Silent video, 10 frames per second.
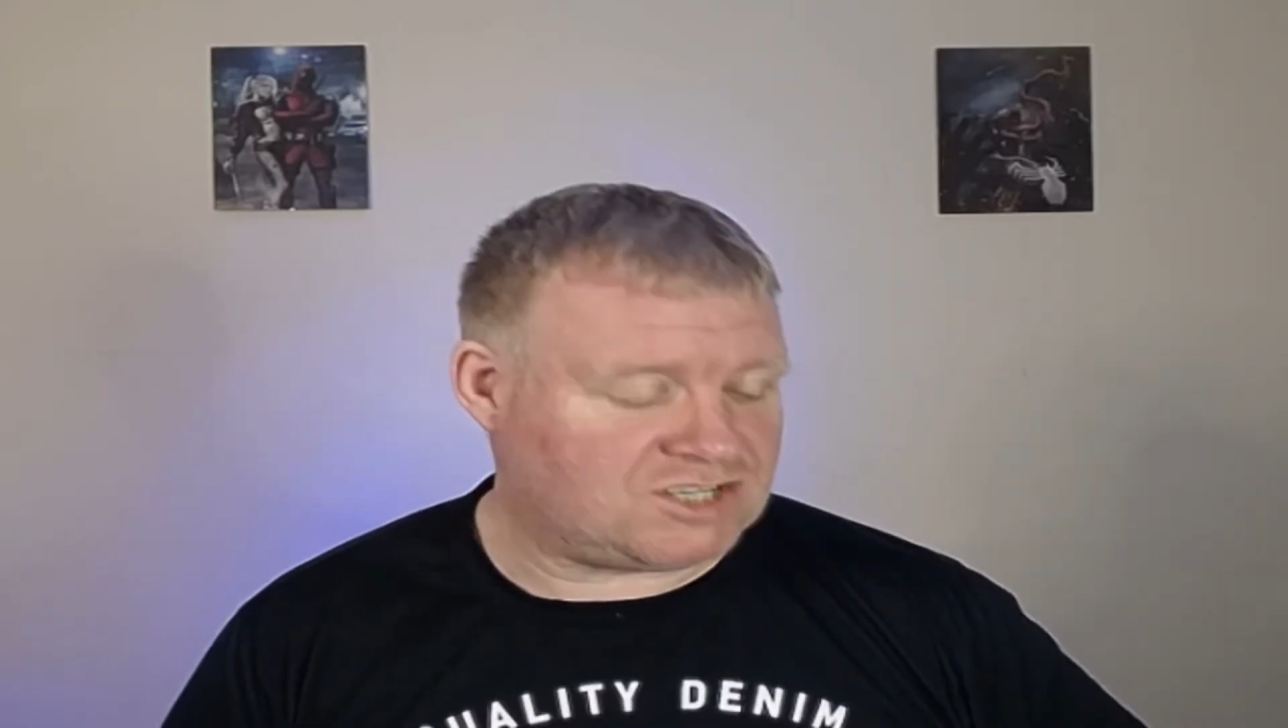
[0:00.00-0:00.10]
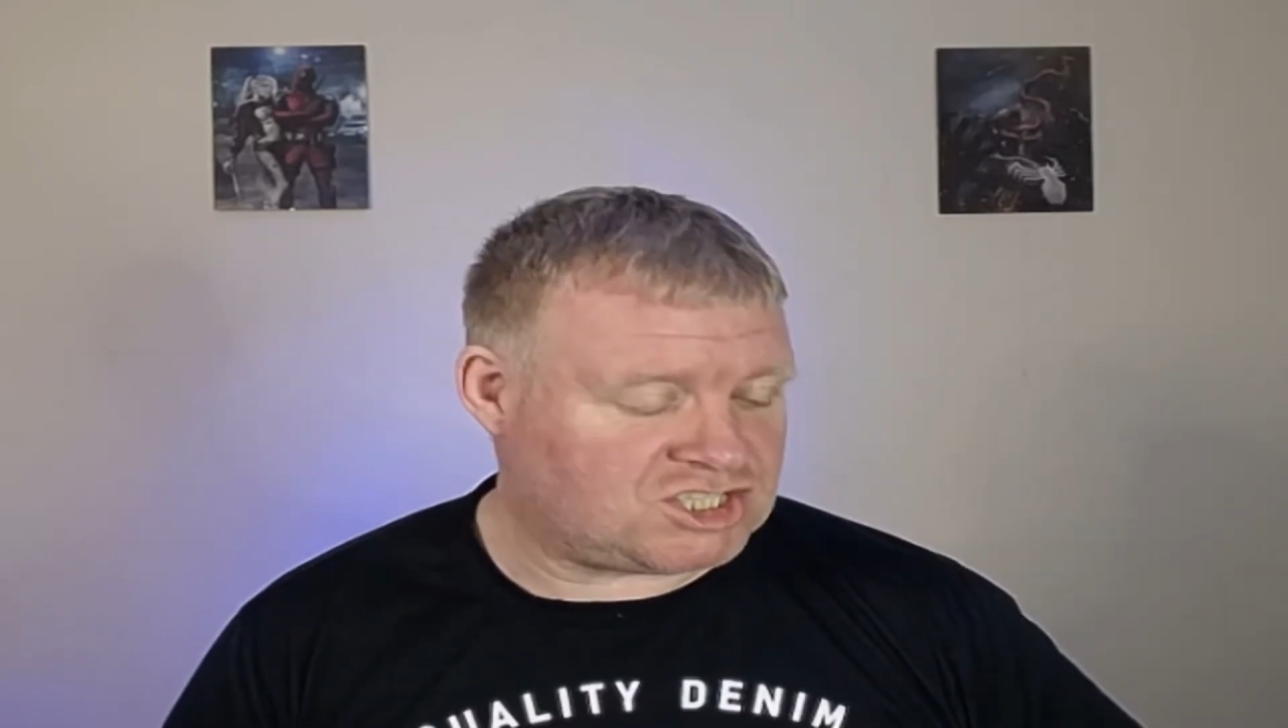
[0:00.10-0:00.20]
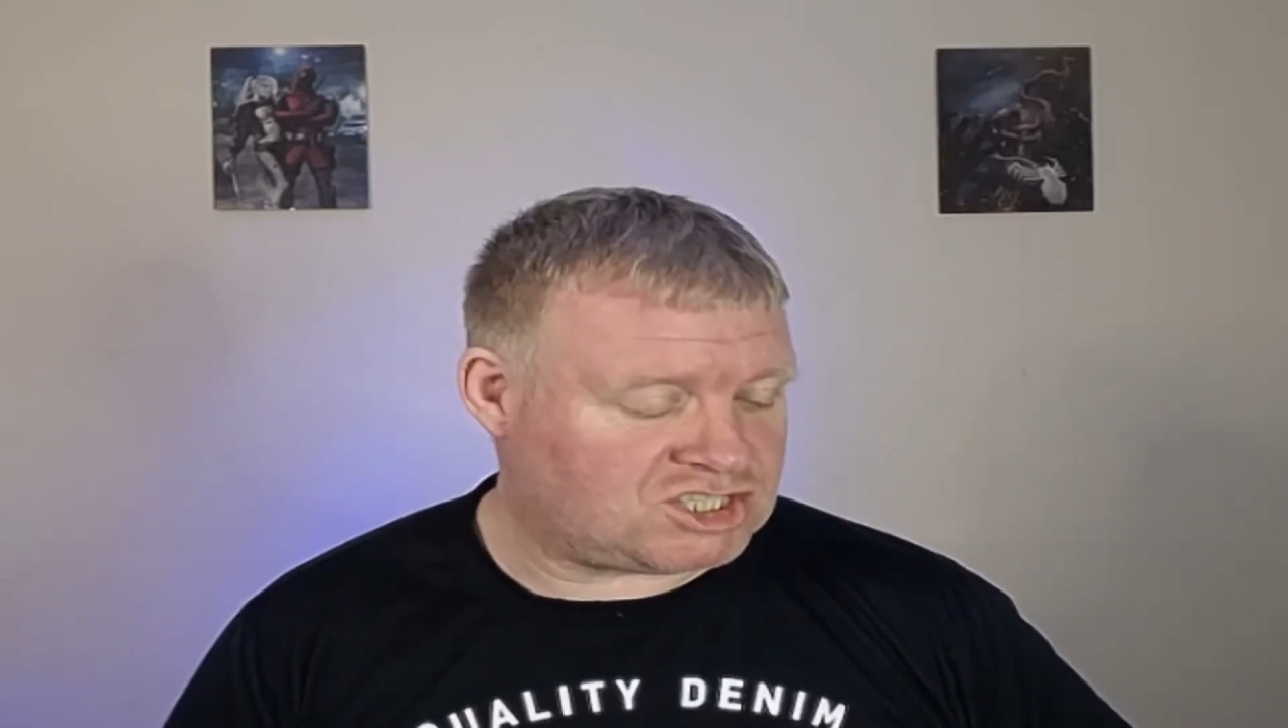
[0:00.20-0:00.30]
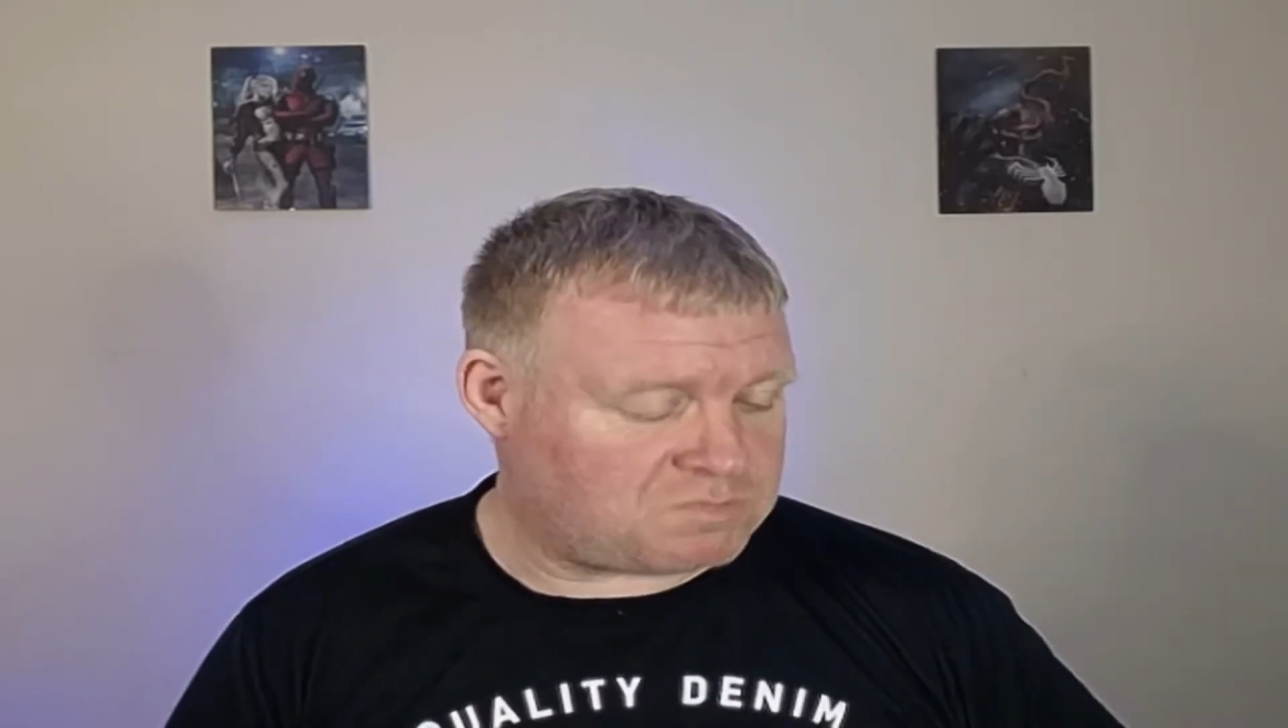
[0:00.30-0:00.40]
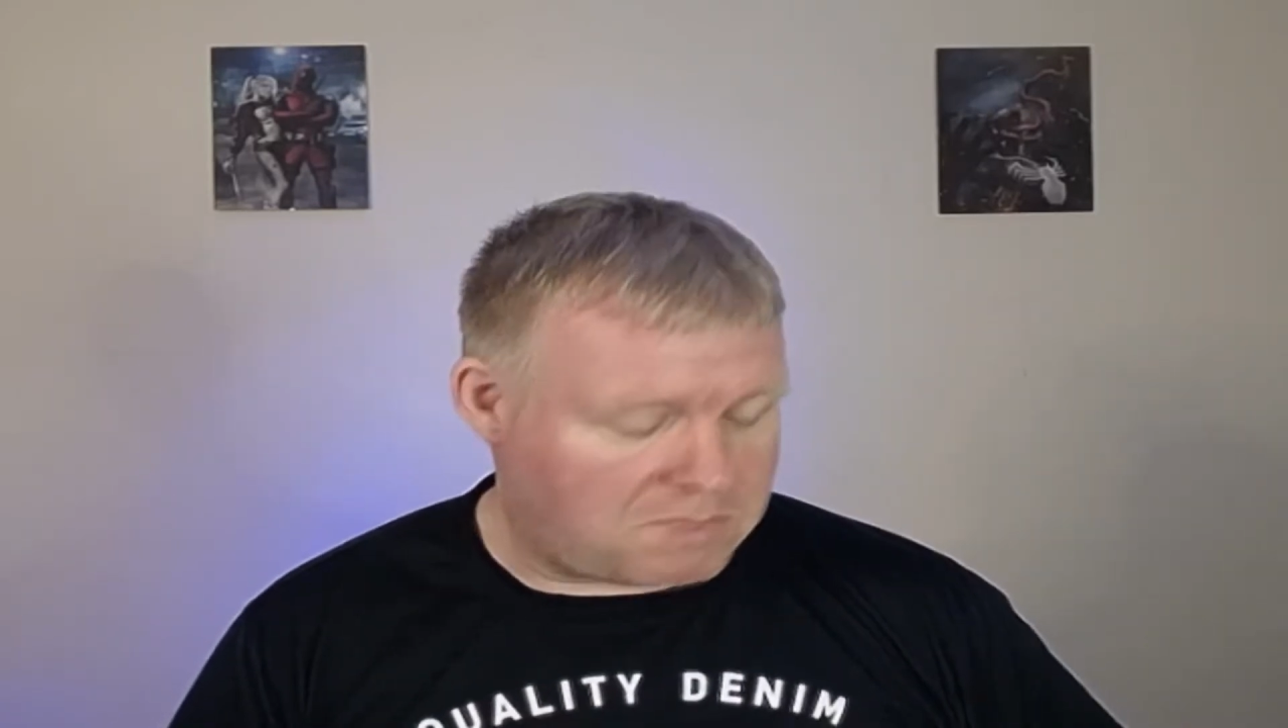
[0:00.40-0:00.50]

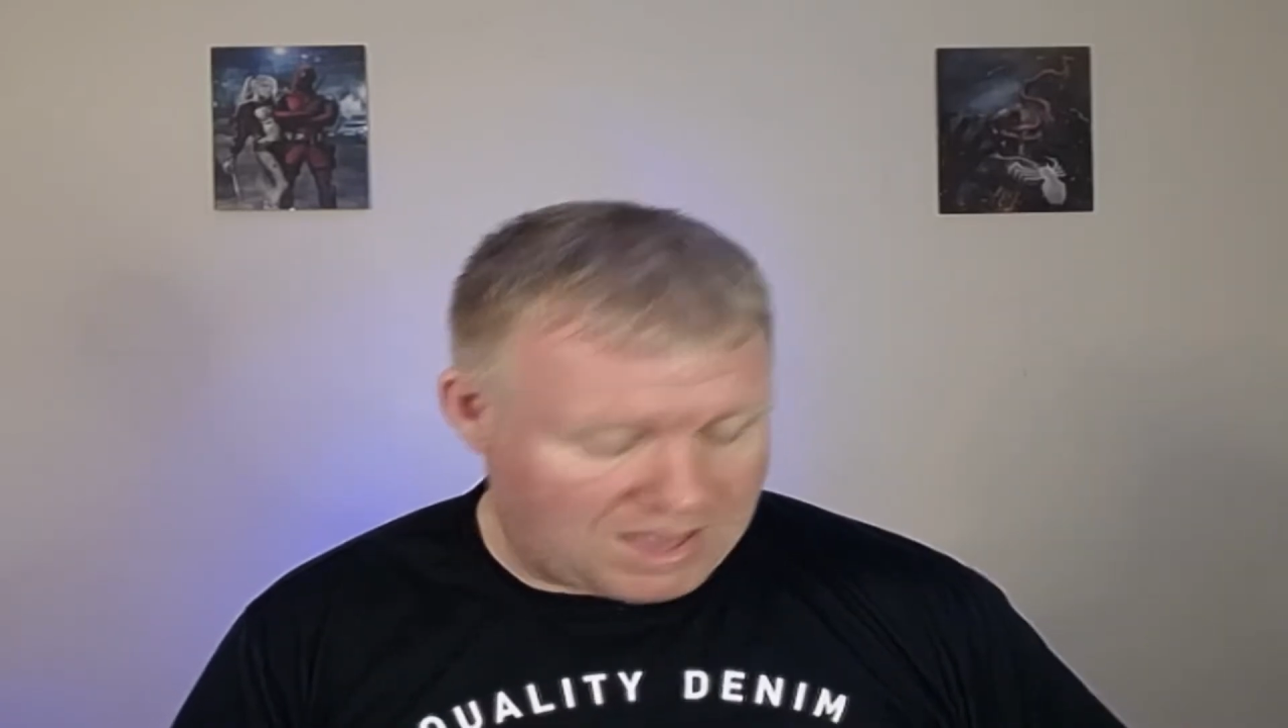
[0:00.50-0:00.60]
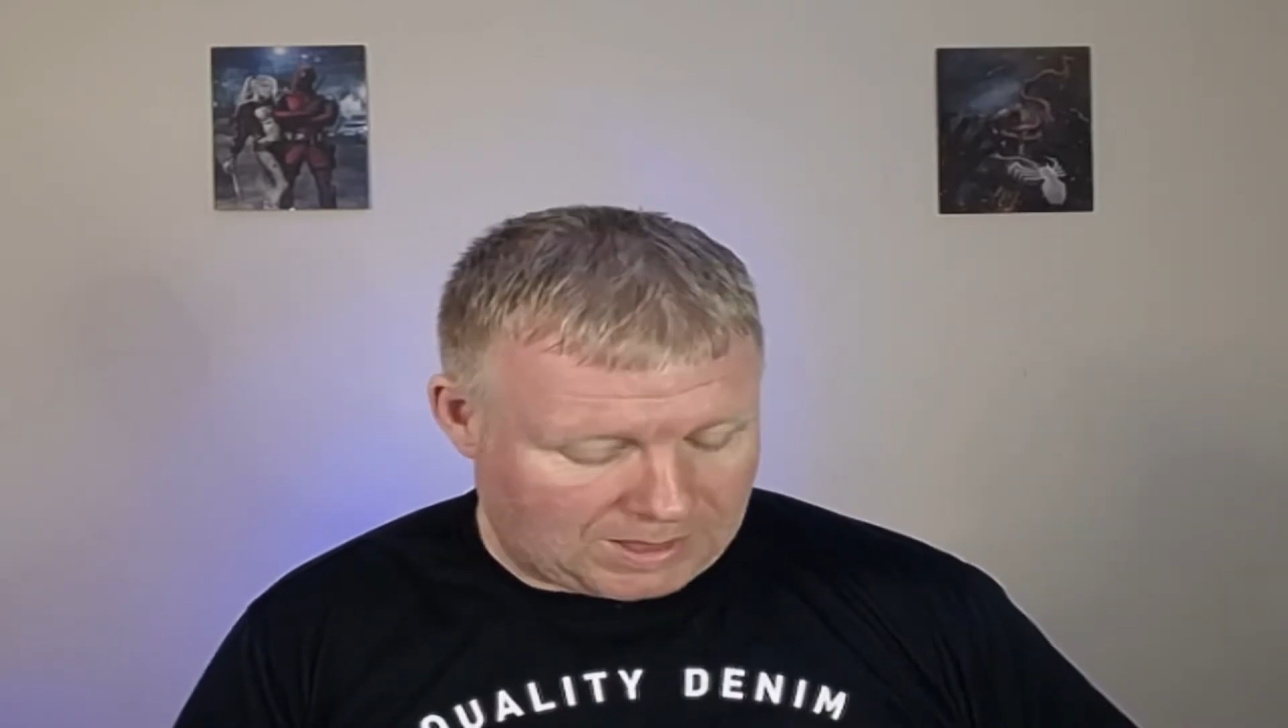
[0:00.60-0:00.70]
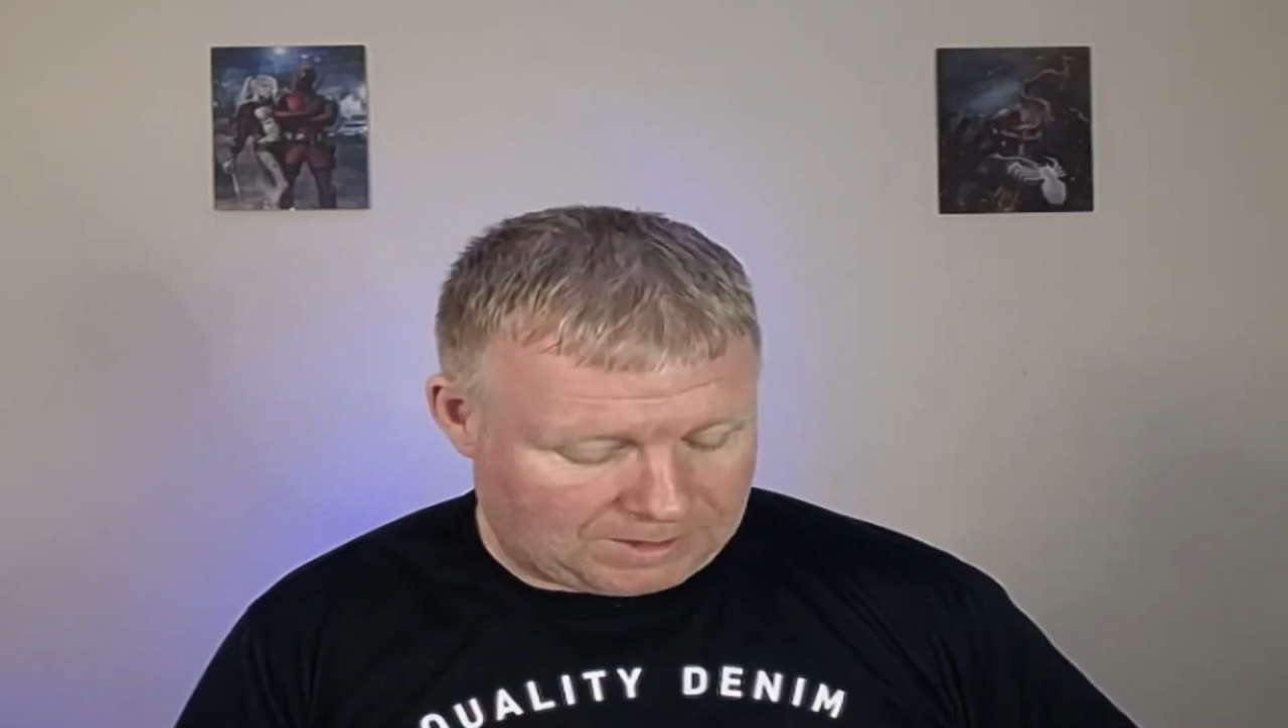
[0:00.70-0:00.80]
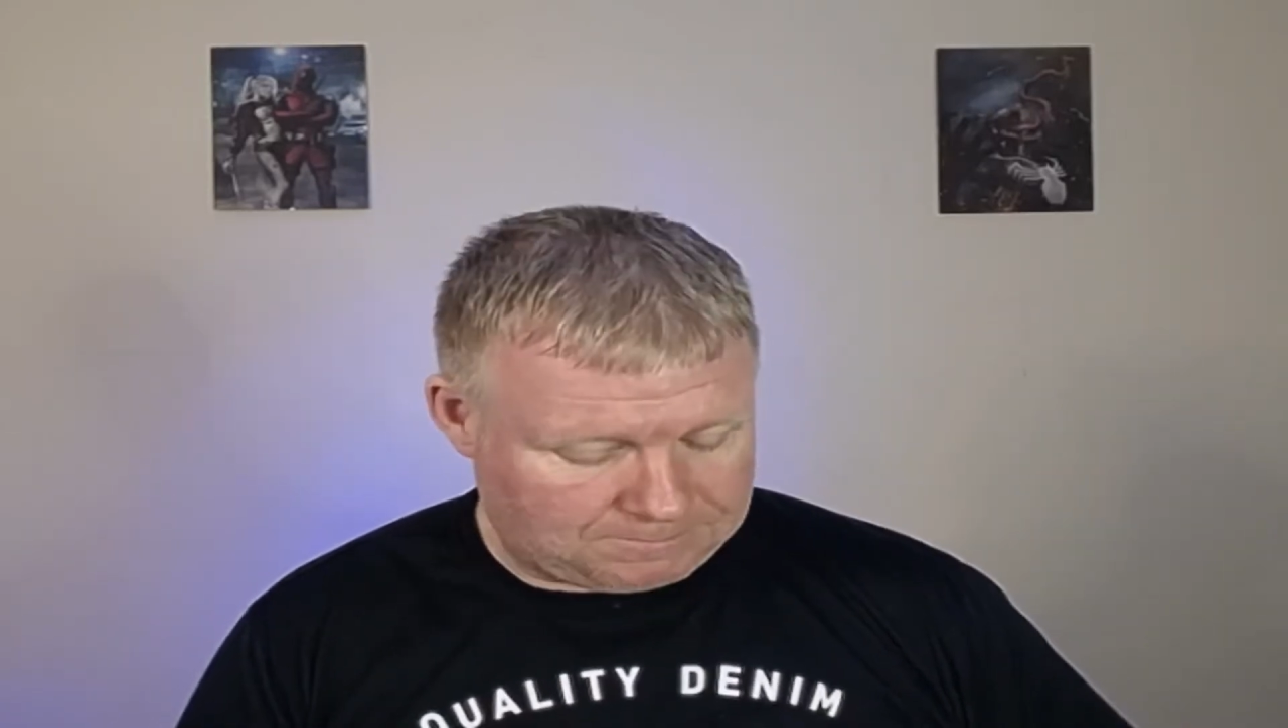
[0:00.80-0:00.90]
smell.